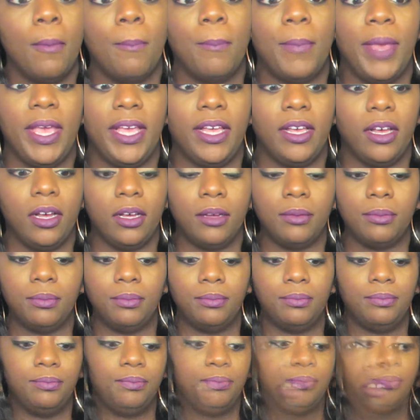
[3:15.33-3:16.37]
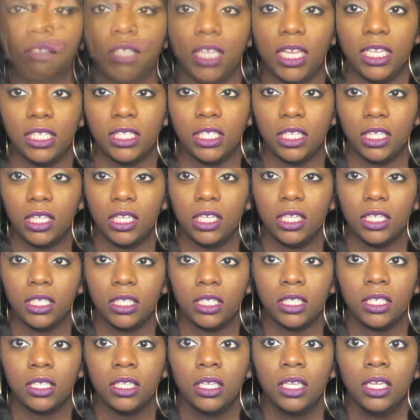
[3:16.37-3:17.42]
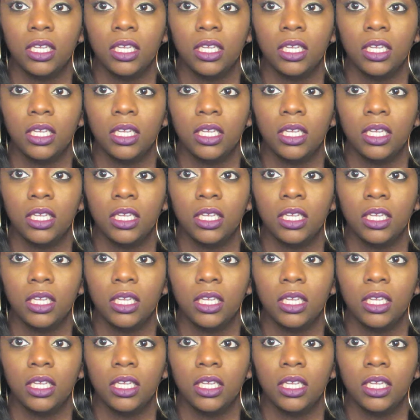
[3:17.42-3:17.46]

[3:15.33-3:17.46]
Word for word: makeup. So to enter this